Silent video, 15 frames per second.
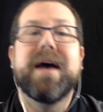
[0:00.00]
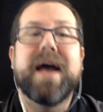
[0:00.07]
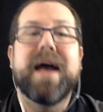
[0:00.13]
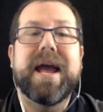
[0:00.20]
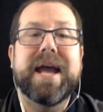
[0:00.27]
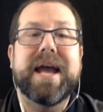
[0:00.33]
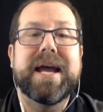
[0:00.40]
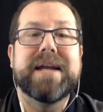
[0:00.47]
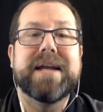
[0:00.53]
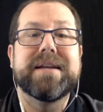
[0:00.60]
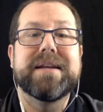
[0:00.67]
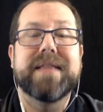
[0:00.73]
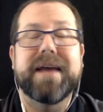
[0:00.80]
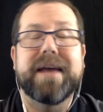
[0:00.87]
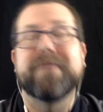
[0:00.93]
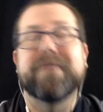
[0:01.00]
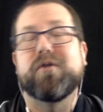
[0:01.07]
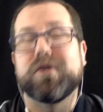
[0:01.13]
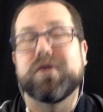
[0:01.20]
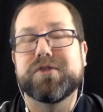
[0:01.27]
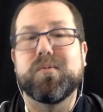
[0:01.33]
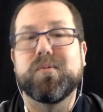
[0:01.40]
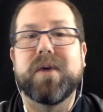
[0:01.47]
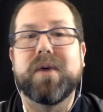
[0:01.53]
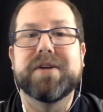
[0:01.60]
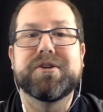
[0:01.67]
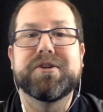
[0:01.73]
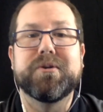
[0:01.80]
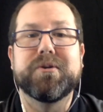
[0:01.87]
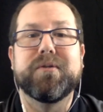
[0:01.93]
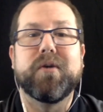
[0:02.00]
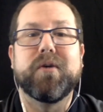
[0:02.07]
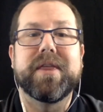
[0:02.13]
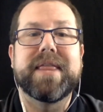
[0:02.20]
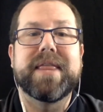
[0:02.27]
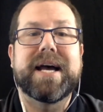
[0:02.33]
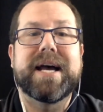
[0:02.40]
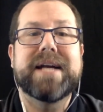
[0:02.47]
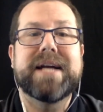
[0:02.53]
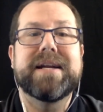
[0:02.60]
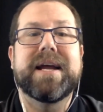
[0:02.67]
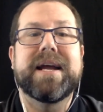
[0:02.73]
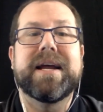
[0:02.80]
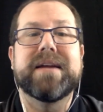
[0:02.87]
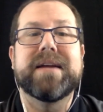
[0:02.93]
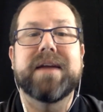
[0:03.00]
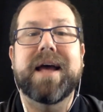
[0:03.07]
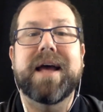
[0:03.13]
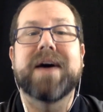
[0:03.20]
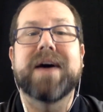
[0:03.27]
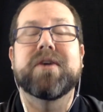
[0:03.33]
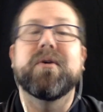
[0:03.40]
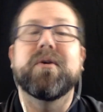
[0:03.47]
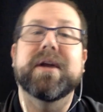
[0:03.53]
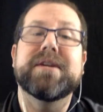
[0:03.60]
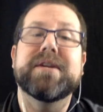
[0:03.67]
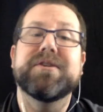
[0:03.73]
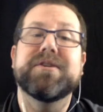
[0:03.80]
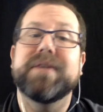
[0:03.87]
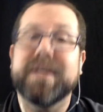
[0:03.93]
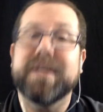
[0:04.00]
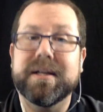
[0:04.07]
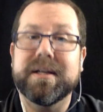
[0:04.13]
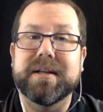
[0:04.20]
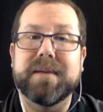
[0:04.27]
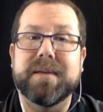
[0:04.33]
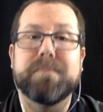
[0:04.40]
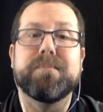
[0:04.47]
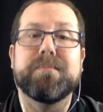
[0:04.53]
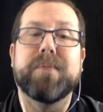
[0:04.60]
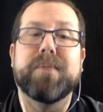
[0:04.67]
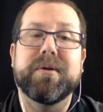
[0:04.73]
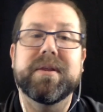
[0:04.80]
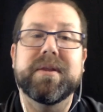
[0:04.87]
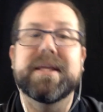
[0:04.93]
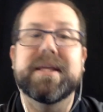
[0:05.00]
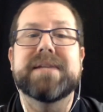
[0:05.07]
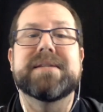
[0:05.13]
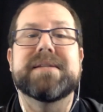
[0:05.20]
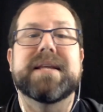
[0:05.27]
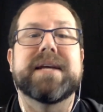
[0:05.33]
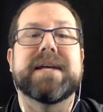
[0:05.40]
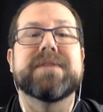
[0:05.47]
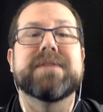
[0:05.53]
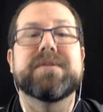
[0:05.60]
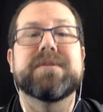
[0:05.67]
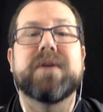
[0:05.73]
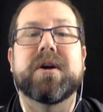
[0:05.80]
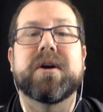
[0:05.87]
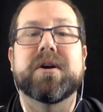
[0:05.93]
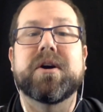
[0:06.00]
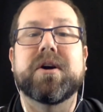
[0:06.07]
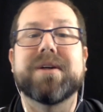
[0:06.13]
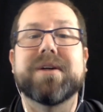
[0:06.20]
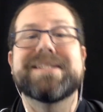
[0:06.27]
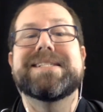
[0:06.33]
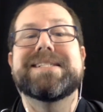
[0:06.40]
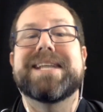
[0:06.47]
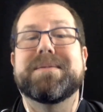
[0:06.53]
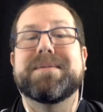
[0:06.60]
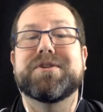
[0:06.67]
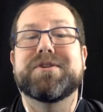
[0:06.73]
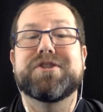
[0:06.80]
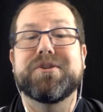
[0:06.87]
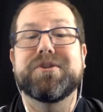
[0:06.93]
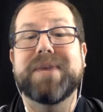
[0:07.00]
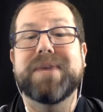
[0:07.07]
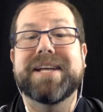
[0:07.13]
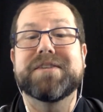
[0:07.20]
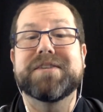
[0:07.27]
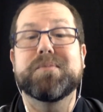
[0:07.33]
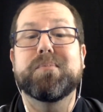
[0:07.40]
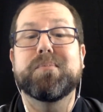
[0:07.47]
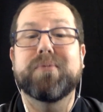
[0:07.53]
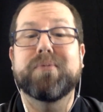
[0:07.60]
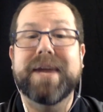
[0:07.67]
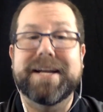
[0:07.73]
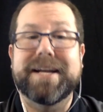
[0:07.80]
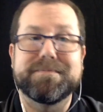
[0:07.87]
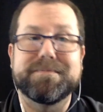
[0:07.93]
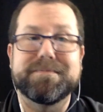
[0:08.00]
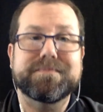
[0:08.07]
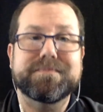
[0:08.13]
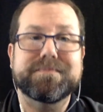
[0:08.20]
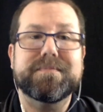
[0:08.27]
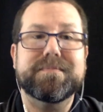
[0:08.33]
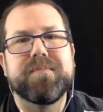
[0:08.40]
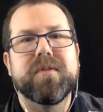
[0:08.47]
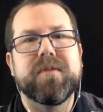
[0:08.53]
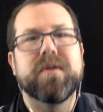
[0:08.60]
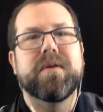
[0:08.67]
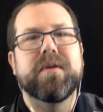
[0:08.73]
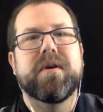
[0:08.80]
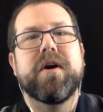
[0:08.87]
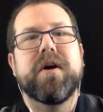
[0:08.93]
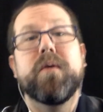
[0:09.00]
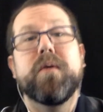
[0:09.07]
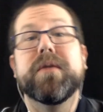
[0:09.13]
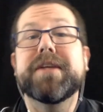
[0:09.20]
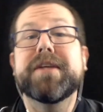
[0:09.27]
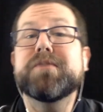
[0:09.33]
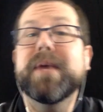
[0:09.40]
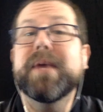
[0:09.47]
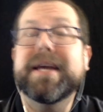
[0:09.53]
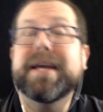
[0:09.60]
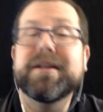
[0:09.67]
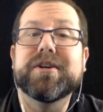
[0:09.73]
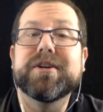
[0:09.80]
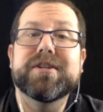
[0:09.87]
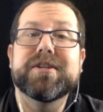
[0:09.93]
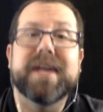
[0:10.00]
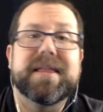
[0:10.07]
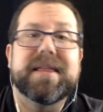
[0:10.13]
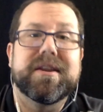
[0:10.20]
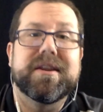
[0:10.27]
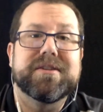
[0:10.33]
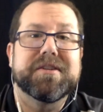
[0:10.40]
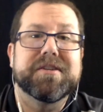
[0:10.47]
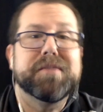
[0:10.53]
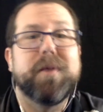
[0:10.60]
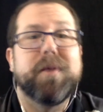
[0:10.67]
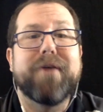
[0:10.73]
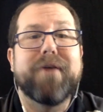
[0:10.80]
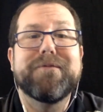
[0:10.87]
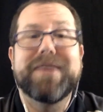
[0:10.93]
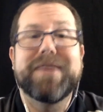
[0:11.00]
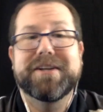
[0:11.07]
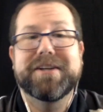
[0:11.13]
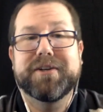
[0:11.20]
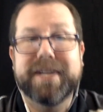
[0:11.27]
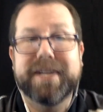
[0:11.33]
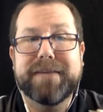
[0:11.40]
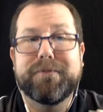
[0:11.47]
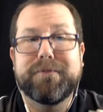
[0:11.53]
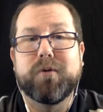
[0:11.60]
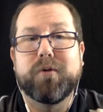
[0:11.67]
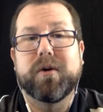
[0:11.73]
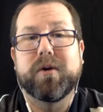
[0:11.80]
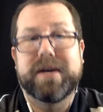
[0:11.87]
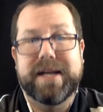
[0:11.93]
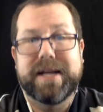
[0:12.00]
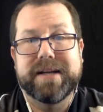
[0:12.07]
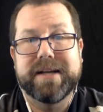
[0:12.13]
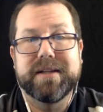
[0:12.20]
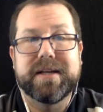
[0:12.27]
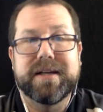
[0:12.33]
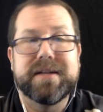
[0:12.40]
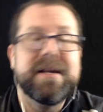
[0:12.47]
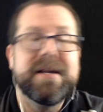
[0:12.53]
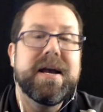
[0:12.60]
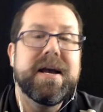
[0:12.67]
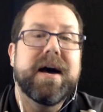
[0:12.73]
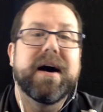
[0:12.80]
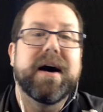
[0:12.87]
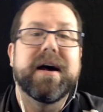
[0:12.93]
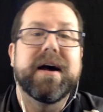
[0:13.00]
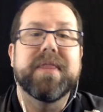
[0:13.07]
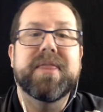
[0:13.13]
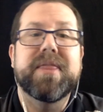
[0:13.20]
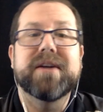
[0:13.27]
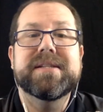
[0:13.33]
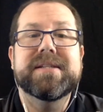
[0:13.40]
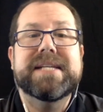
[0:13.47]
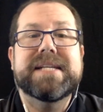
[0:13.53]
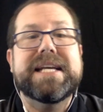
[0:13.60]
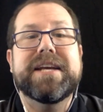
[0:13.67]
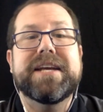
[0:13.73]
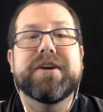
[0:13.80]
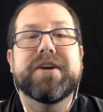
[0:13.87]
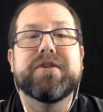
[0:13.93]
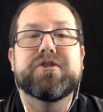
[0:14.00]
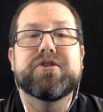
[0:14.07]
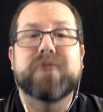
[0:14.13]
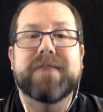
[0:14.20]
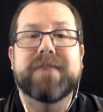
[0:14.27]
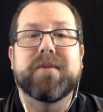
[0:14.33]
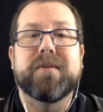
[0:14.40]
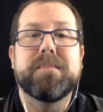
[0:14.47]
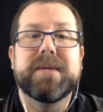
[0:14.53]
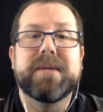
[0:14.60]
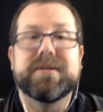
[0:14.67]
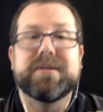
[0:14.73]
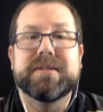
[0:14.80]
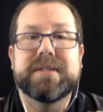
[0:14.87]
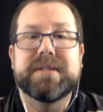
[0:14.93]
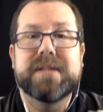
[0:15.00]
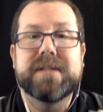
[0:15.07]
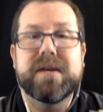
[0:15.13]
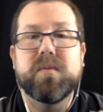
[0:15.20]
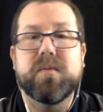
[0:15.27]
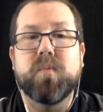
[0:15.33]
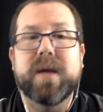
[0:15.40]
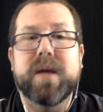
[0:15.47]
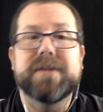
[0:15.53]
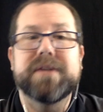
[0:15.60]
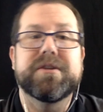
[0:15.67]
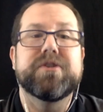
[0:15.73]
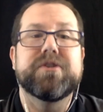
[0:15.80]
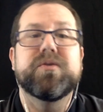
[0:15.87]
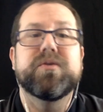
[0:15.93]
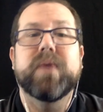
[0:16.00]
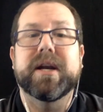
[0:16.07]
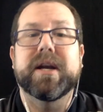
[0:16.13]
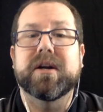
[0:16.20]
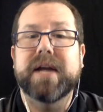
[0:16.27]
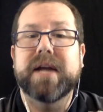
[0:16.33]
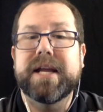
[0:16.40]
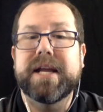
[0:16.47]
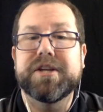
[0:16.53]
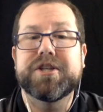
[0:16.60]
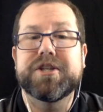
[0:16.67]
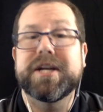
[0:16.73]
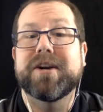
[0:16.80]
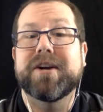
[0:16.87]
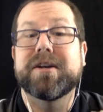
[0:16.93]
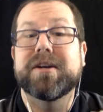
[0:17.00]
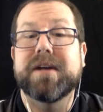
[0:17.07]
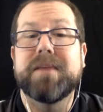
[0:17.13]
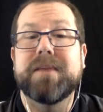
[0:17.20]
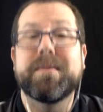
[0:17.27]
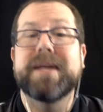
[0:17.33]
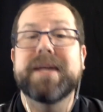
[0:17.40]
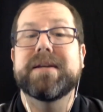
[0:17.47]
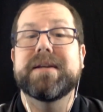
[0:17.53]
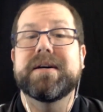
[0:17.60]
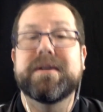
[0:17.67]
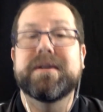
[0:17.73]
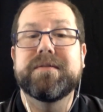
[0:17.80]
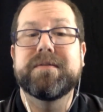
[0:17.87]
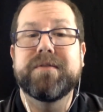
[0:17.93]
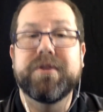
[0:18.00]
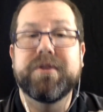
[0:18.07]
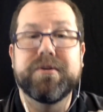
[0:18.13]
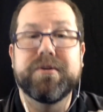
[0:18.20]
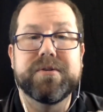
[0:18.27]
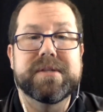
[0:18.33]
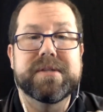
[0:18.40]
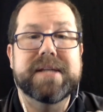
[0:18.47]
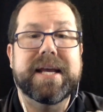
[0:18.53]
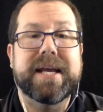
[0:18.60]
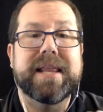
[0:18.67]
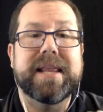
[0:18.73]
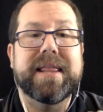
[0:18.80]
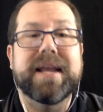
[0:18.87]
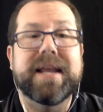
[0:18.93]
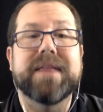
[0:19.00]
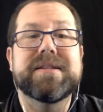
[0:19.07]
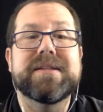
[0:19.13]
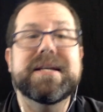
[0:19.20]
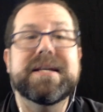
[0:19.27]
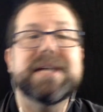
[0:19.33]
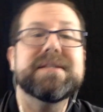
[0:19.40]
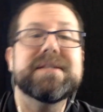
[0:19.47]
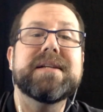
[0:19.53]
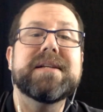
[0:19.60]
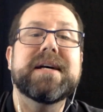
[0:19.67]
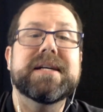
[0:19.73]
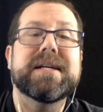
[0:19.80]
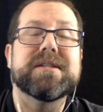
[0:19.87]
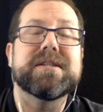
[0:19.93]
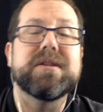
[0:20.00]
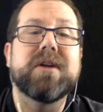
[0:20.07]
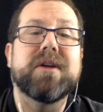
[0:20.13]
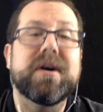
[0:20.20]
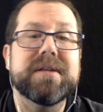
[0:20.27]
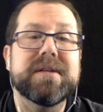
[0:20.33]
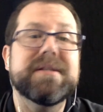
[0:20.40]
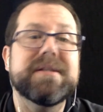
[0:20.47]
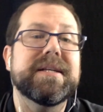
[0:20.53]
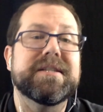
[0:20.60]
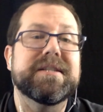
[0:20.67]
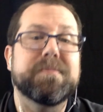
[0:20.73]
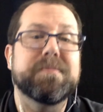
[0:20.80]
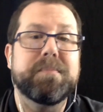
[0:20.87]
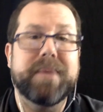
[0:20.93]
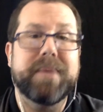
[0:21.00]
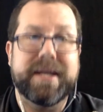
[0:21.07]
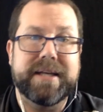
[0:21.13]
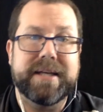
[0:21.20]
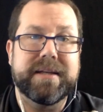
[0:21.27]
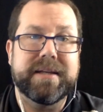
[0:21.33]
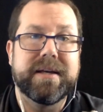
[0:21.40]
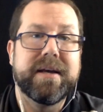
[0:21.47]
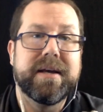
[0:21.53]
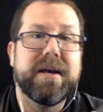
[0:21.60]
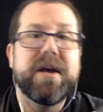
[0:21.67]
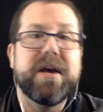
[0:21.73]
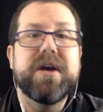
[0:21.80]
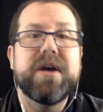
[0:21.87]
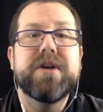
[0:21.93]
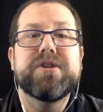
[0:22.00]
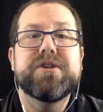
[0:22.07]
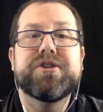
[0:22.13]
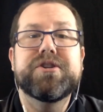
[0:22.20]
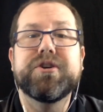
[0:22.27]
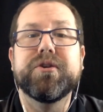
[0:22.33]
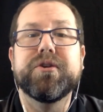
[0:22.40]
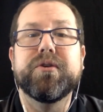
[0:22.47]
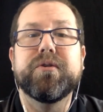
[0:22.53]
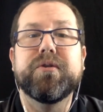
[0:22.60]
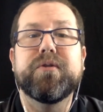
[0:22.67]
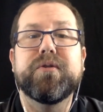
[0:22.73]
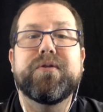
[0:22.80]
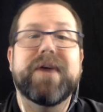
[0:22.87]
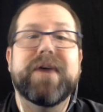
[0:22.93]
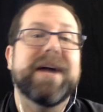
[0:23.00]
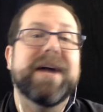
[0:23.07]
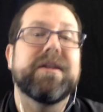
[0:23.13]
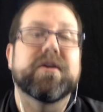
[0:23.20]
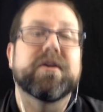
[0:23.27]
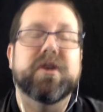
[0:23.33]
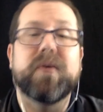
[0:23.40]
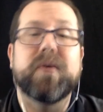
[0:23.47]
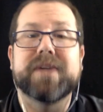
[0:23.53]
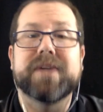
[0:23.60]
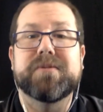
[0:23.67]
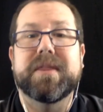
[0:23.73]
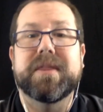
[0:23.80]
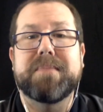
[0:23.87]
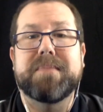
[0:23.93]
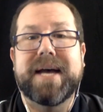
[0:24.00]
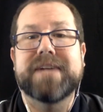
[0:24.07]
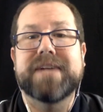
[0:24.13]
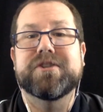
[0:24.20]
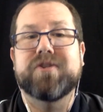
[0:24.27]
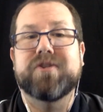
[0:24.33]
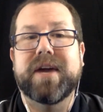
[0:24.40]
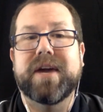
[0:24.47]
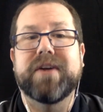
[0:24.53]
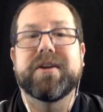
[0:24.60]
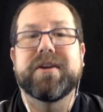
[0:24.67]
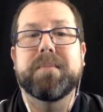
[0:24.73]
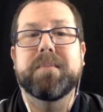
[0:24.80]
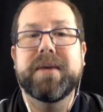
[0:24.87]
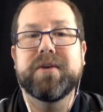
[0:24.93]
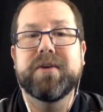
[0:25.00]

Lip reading: and they, of course, want to avoid that. And according to Nikola, both of these things are causing damage to its brand. Well, this week it looks like there's a small victory for Nikola. Their CEO, Trevor Milton, went to Twitter and shared a bit of news saying that Tesla has lost its bid to file a request with the Patent Trial and Appeal